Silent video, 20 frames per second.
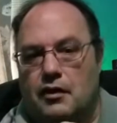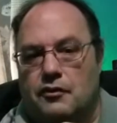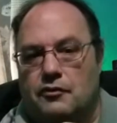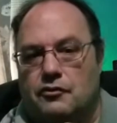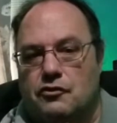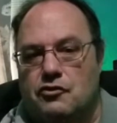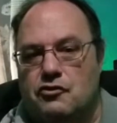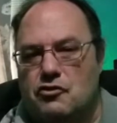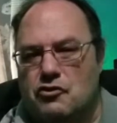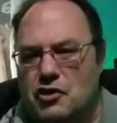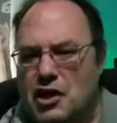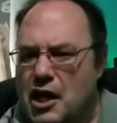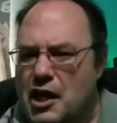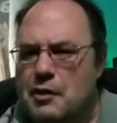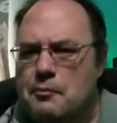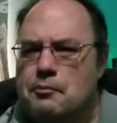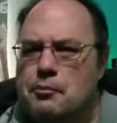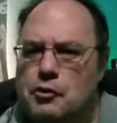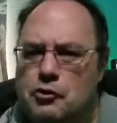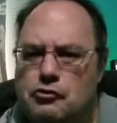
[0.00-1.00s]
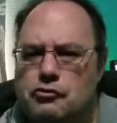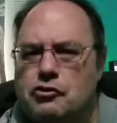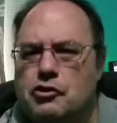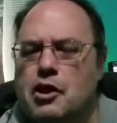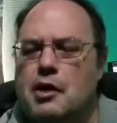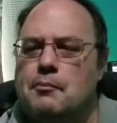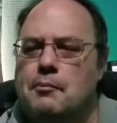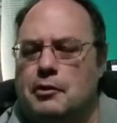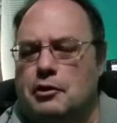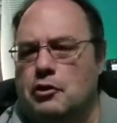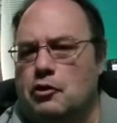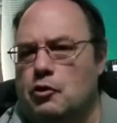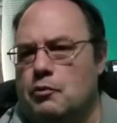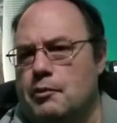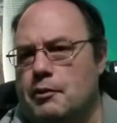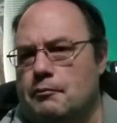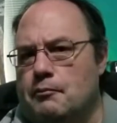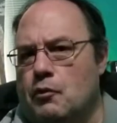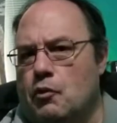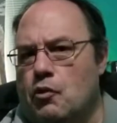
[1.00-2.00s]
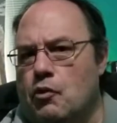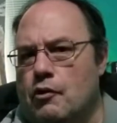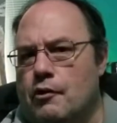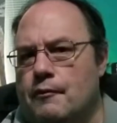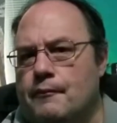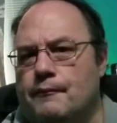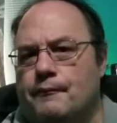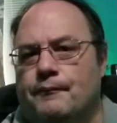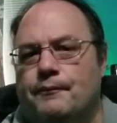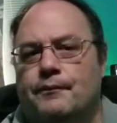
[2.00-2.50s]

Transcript: to just kind of push it up a little bit more.